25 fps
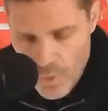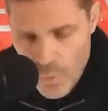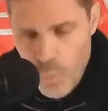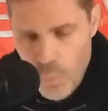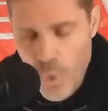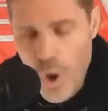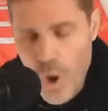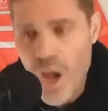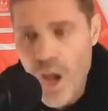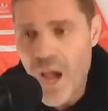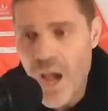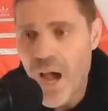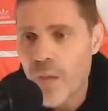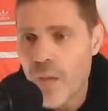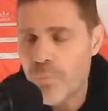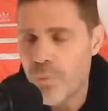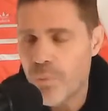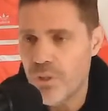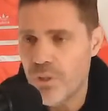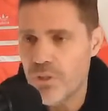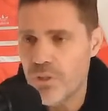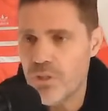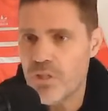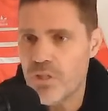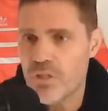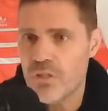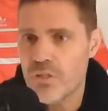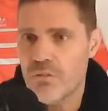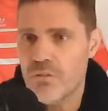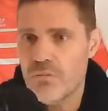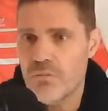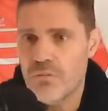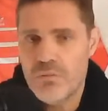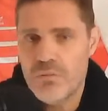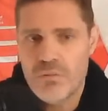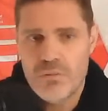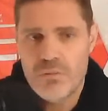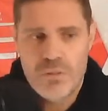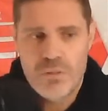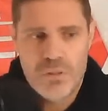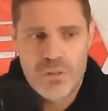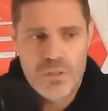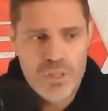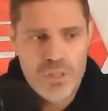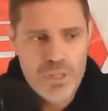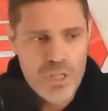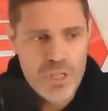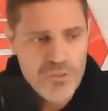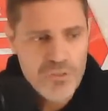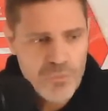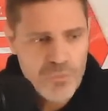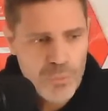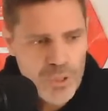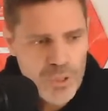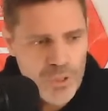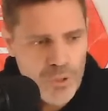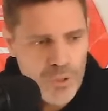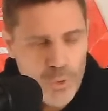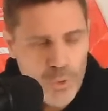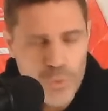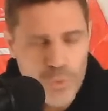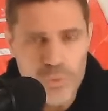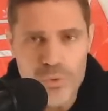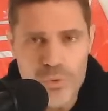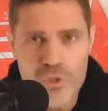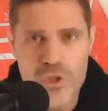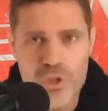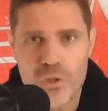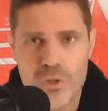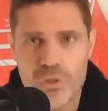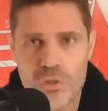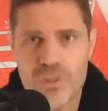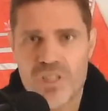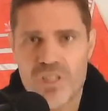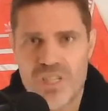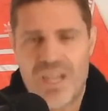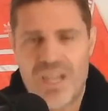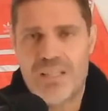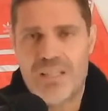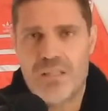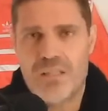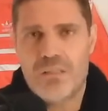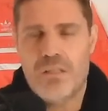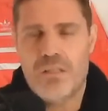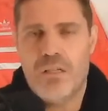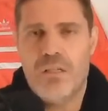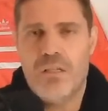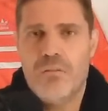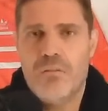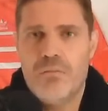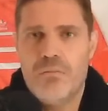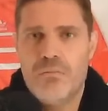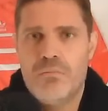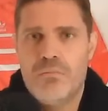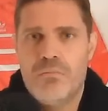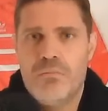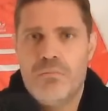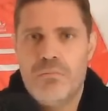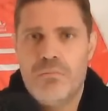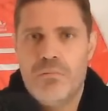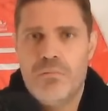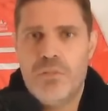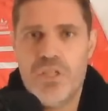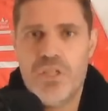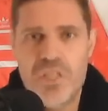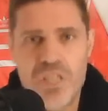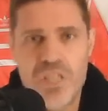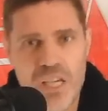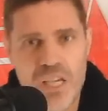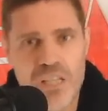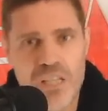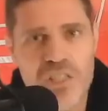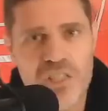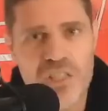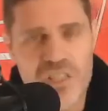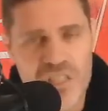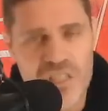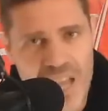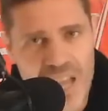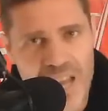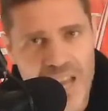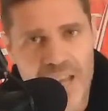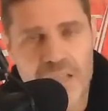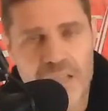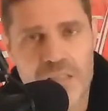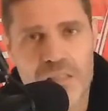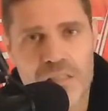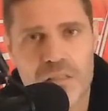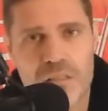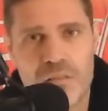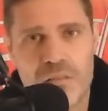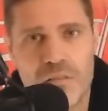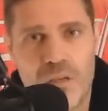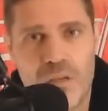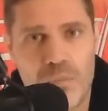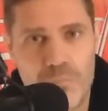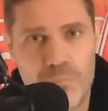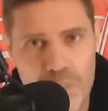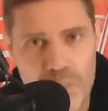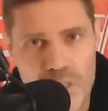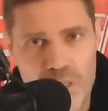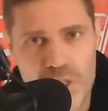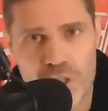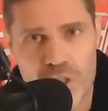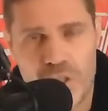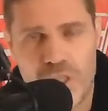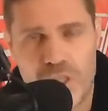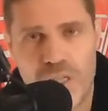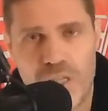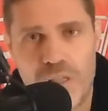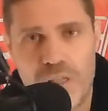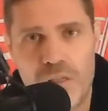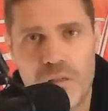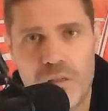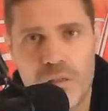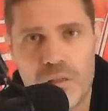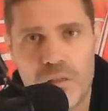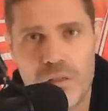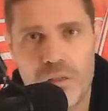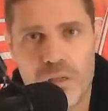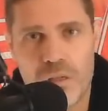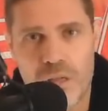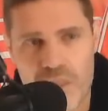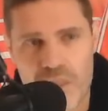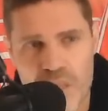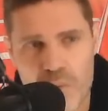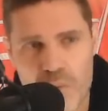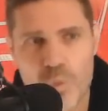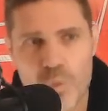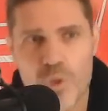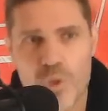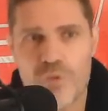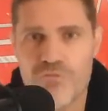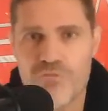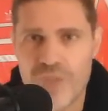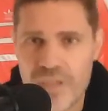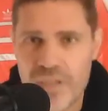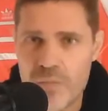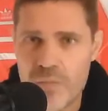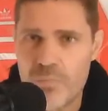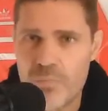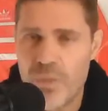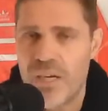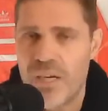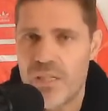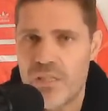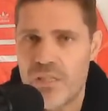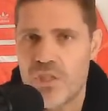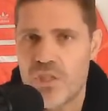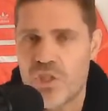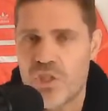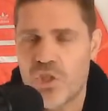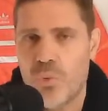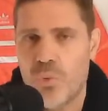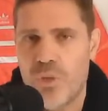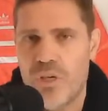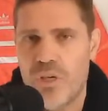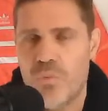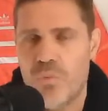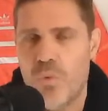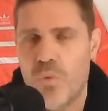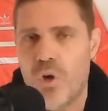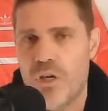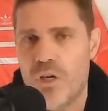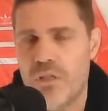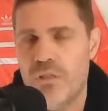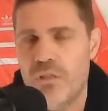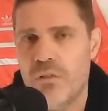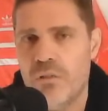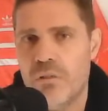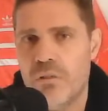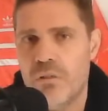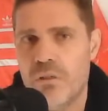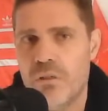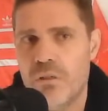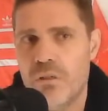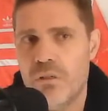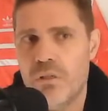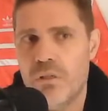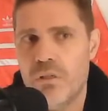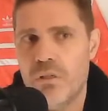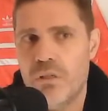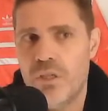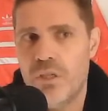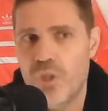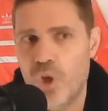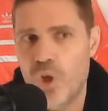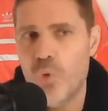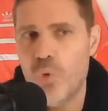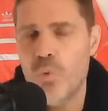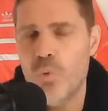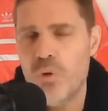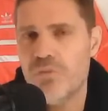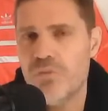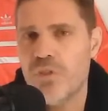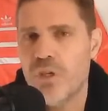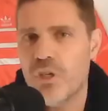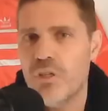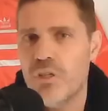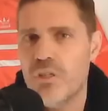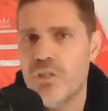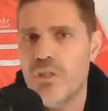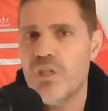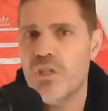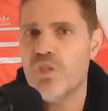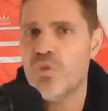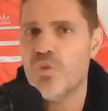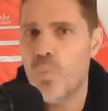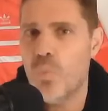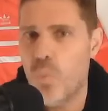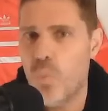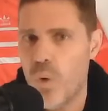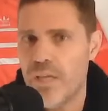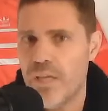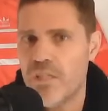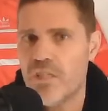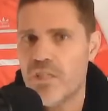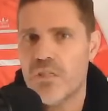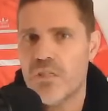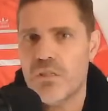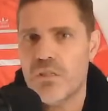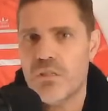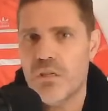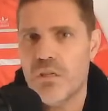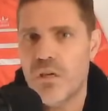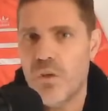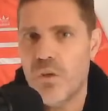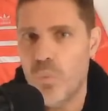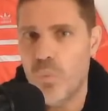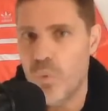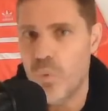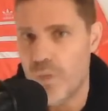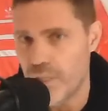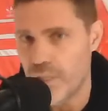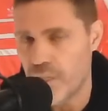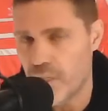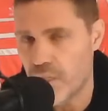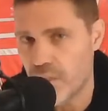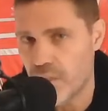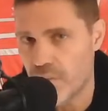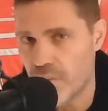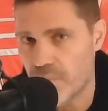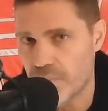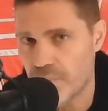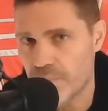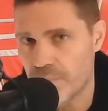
What happens if we lose on Saturday? Does he sacked immediately and then we're right back to square one? And all we've done is waste a week.